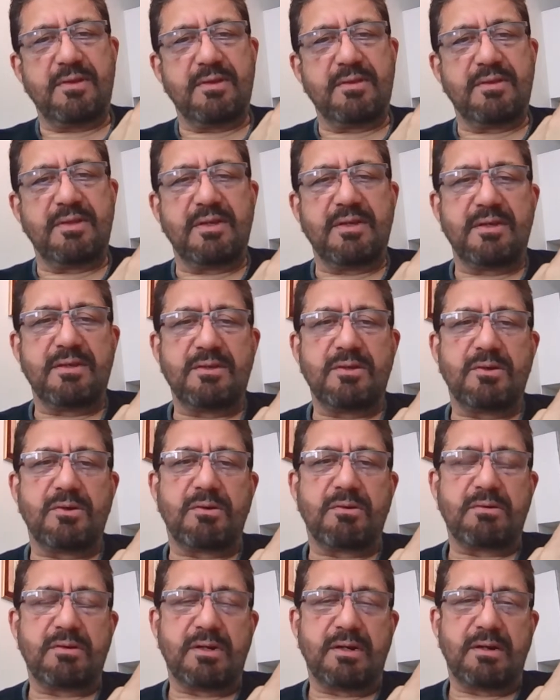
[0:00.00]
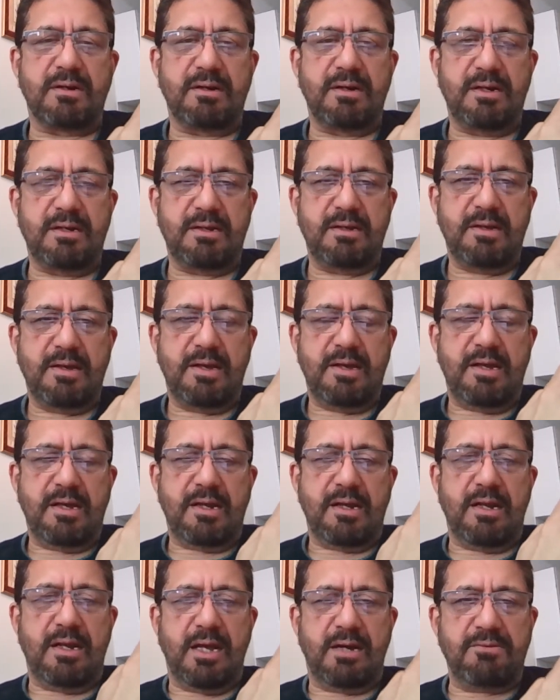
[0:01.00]
your
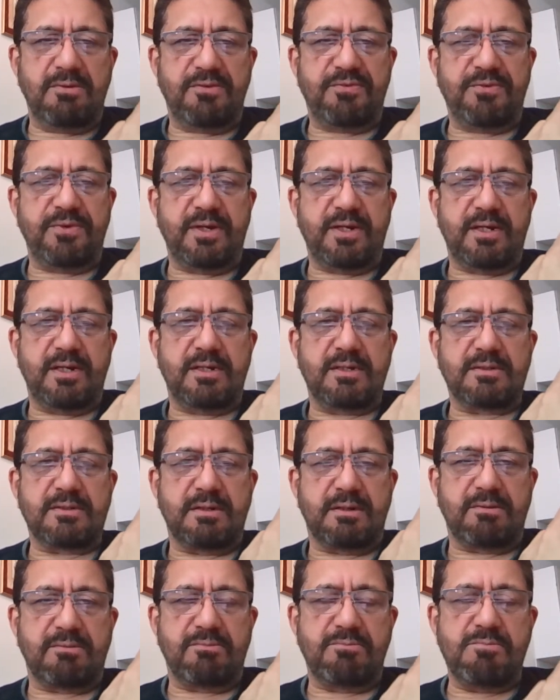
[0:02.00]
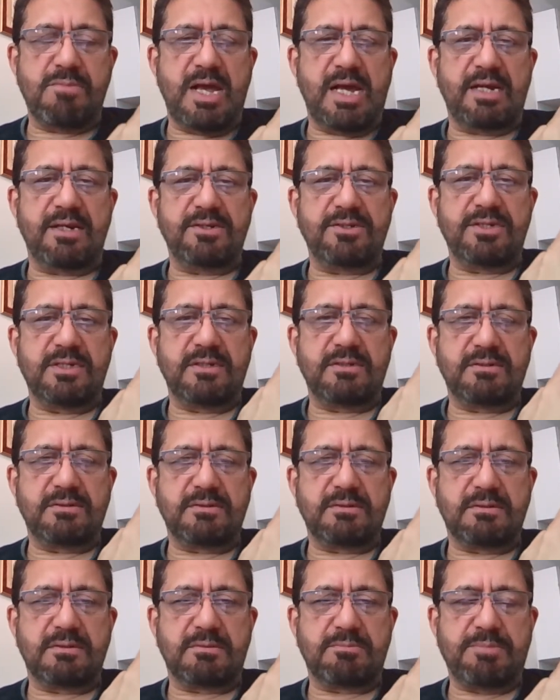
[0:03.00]
love affairs or
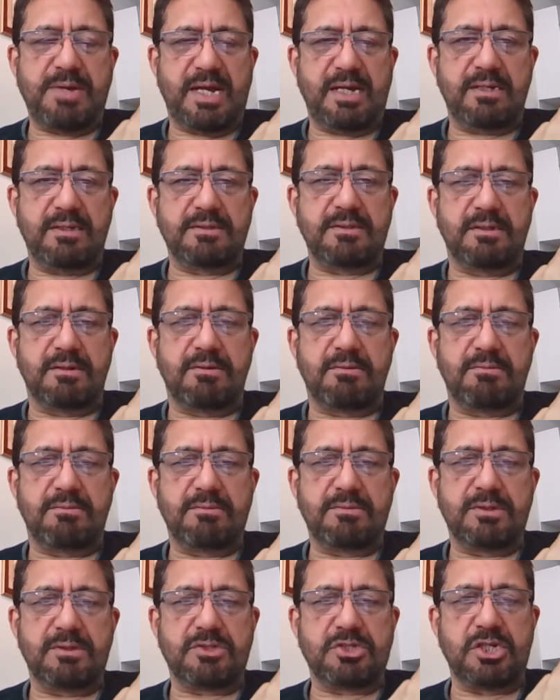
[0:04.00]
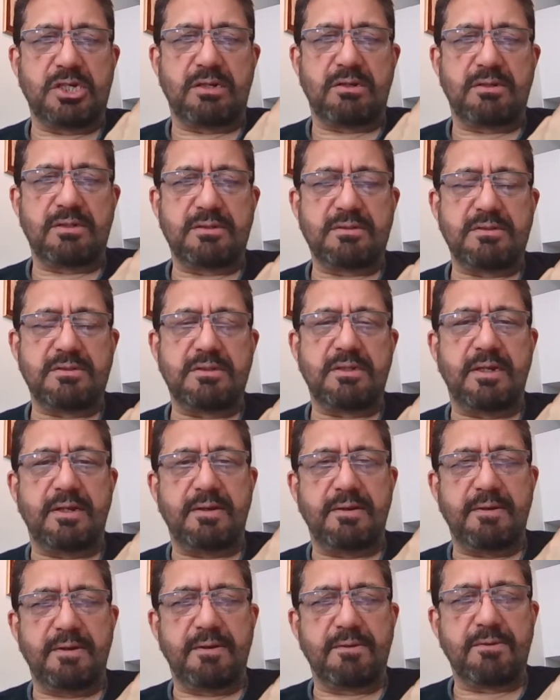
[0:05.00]
marriages or your
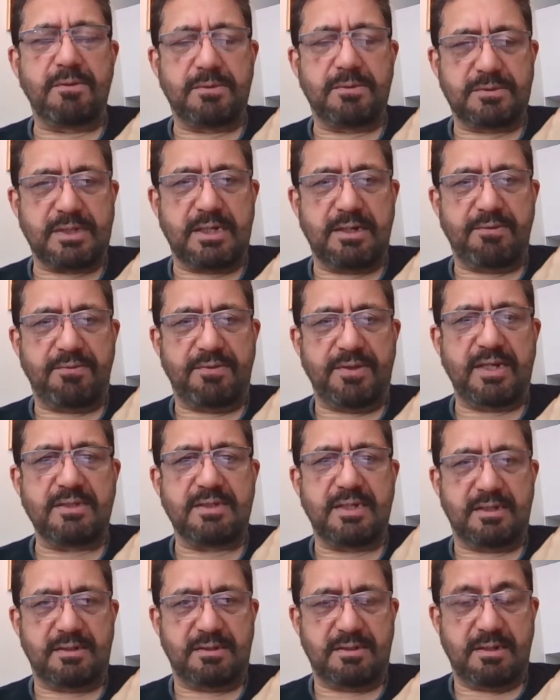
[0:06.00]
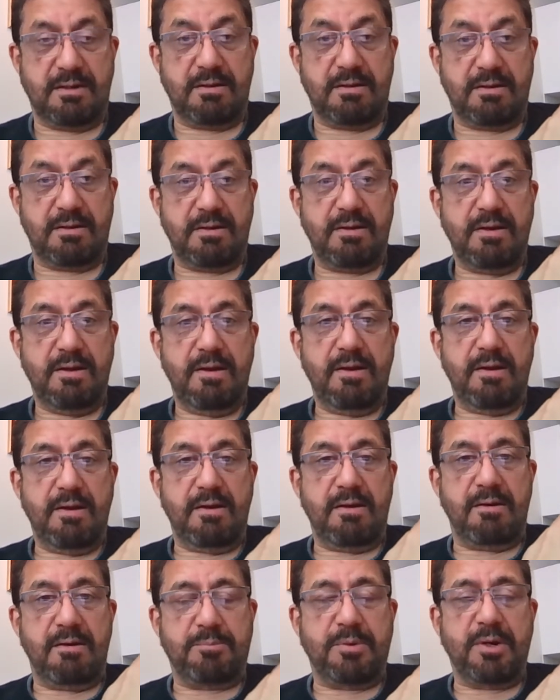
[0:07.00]
children and those kind of things that are
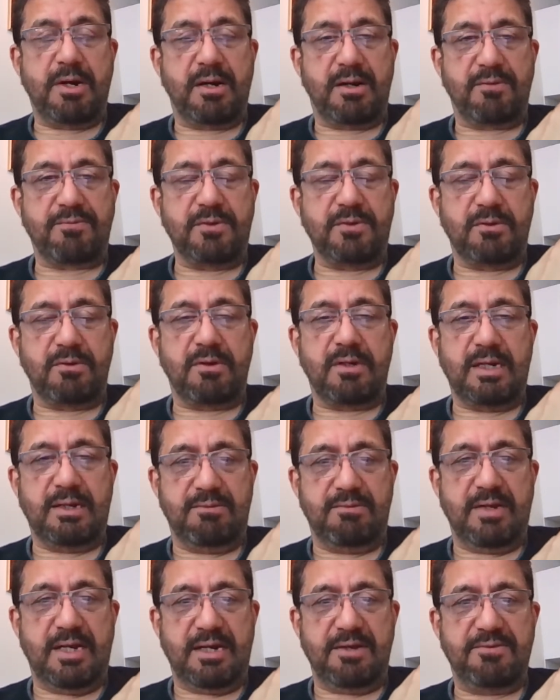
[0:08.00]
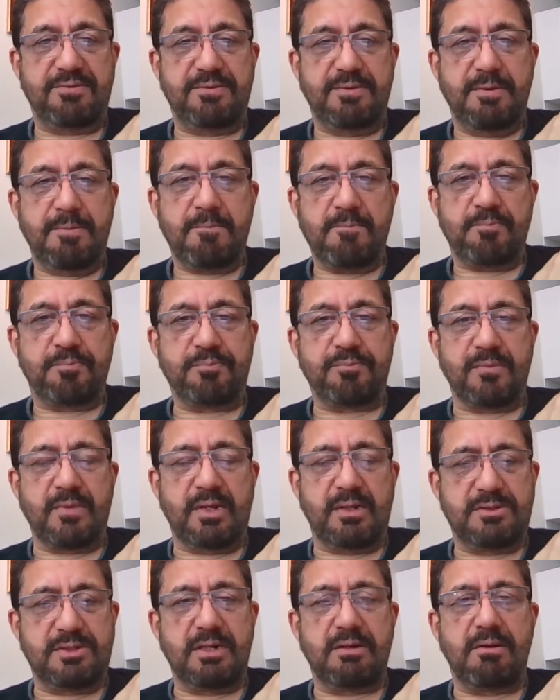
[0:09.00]
part of your love life.
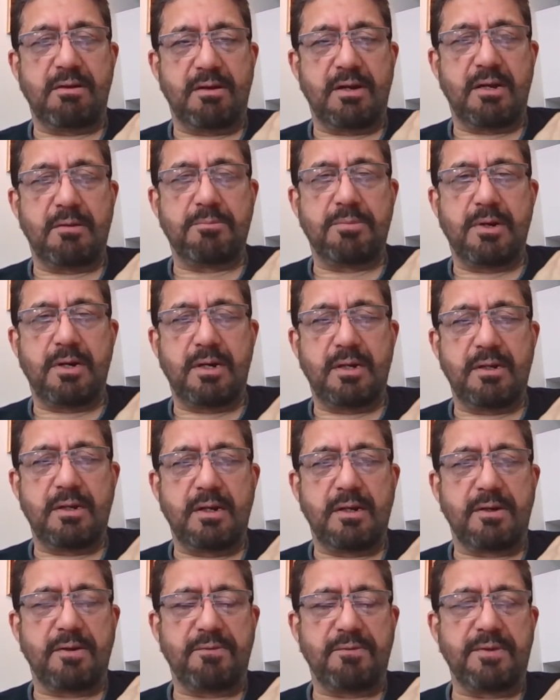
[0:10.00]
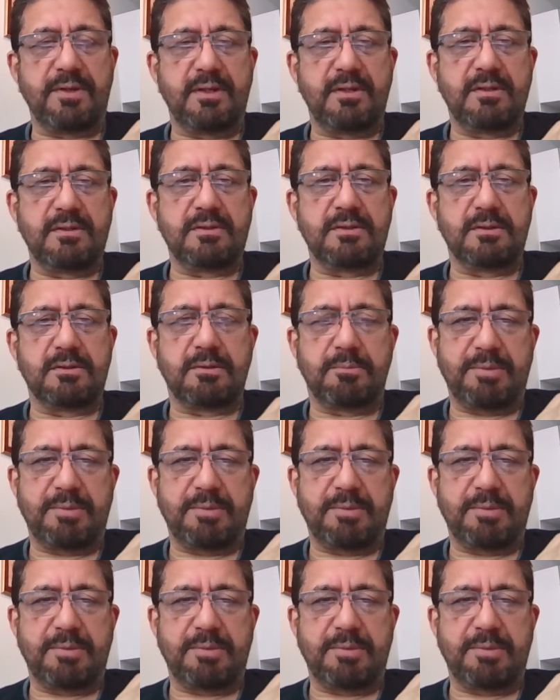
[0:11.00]
Children are born out of the